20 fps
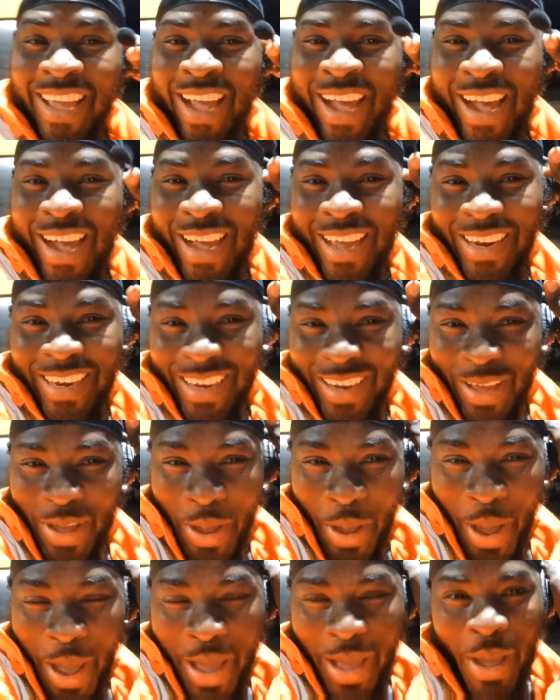And
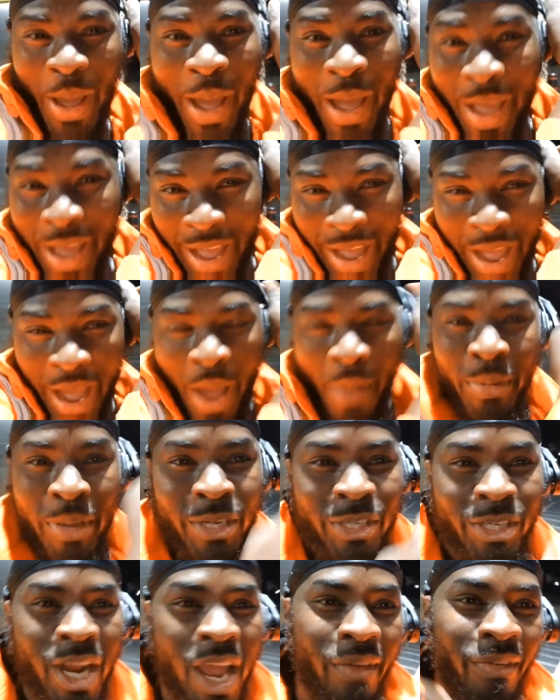I've
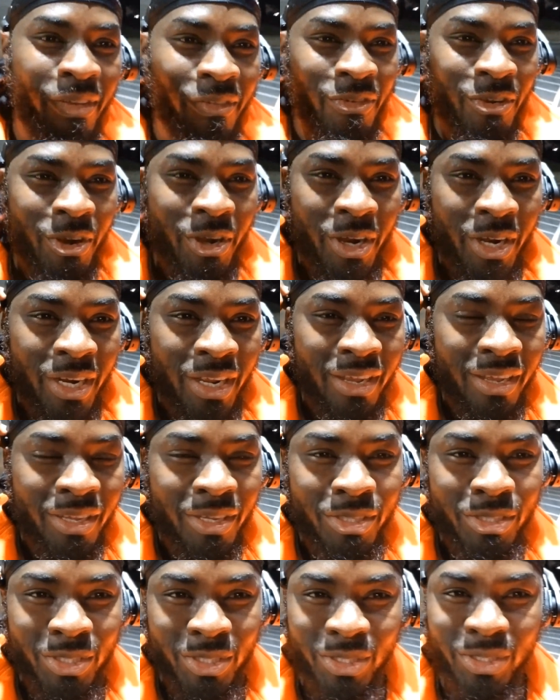been driving for
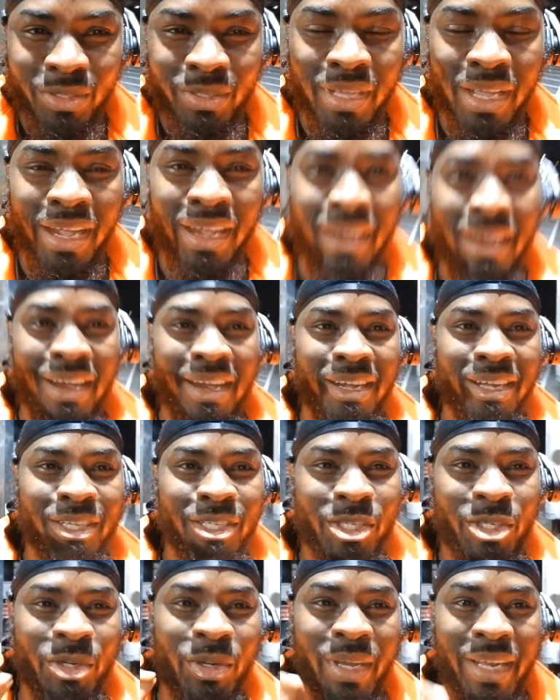uh
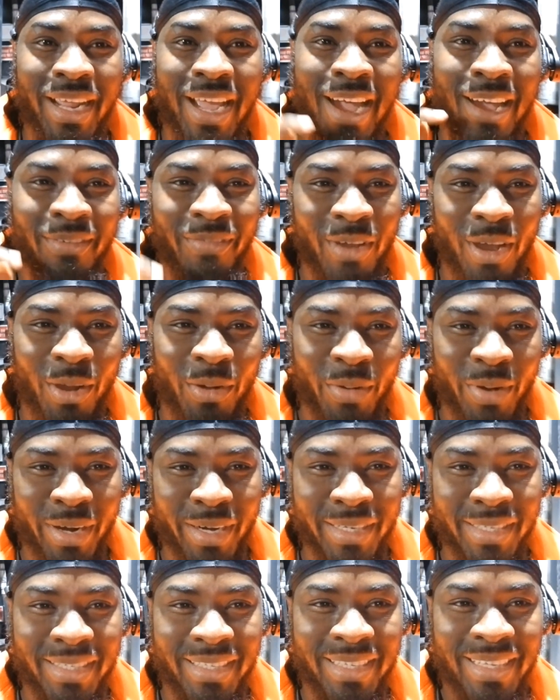three and a half
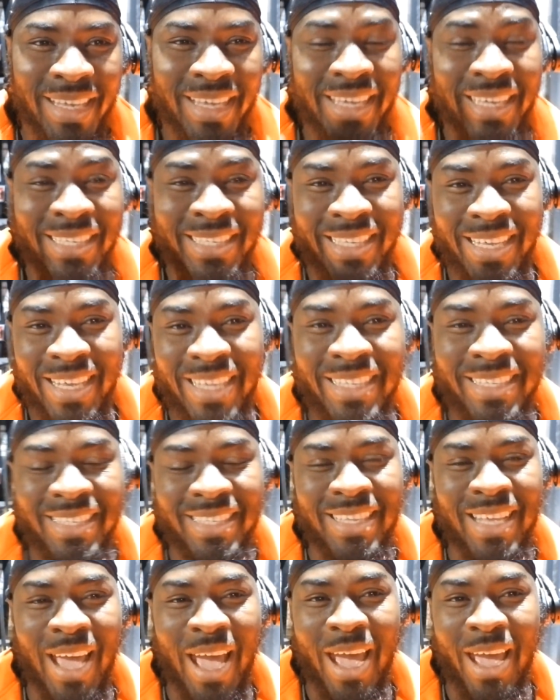hours
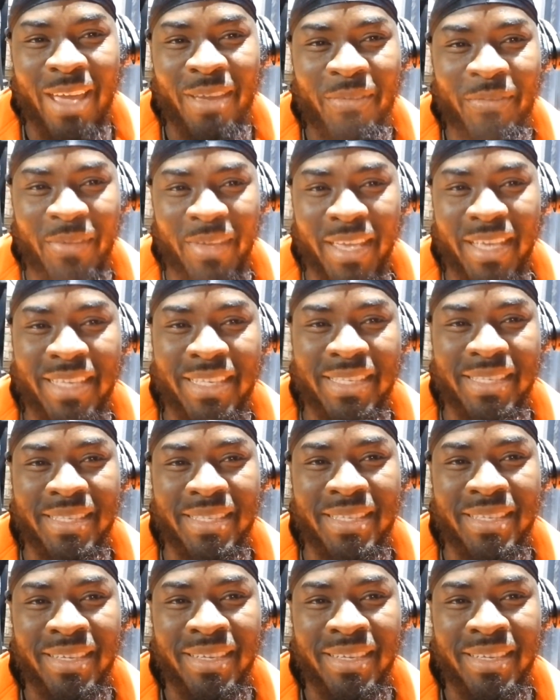since I fixed